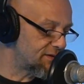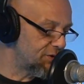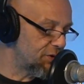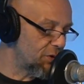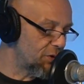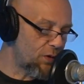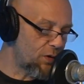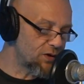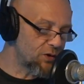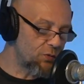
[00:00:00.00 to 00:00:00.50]
do
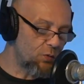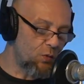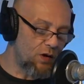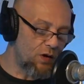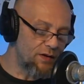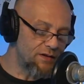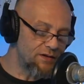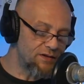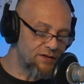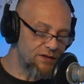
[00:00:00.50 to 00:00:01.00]
the
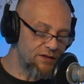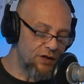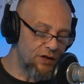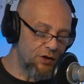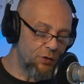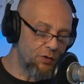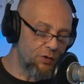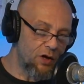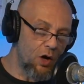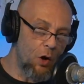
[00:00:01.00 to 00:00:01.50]
one-to-ones,
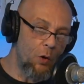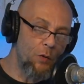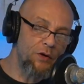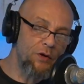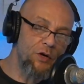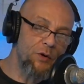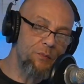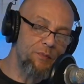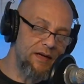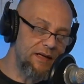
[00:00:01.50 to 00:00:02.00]
go
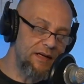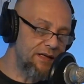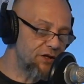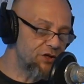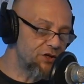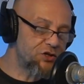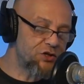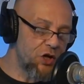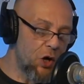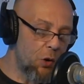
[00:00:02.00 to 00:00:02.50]
to your
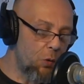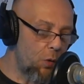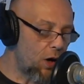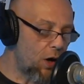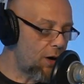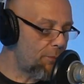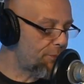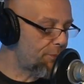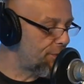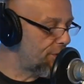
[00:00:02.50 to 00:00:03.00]
meeting, show
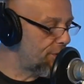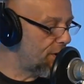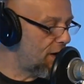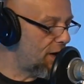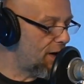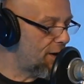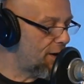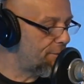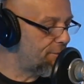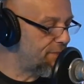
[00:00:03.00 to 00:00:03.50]
up,
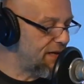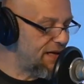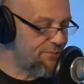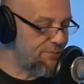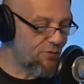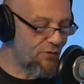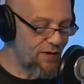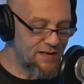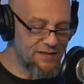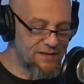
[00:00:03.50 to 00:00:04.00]
be
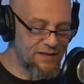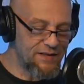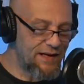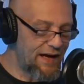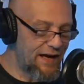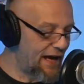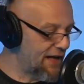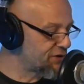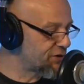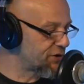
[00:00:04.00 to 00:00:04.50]

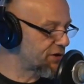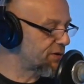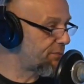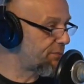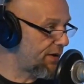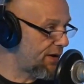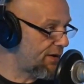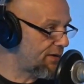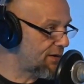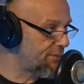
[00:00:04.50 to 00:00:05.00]
present, answer the
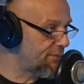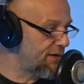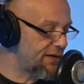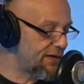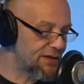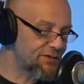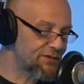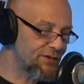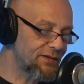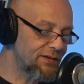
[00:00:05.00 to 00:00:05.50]
bell. I mean,
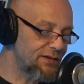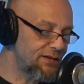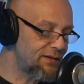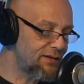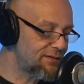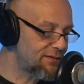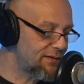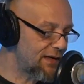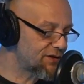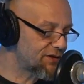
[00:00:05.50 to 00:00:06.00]
that's
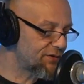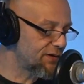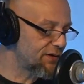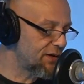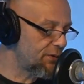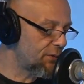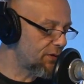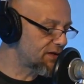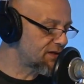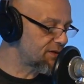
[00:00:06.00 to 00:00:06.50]
really
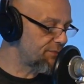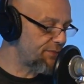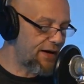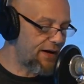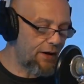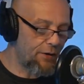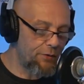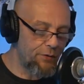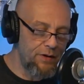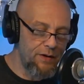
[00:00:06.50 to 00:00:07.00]
what it's
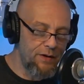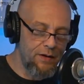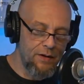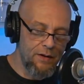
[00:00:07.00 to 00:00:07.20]
about.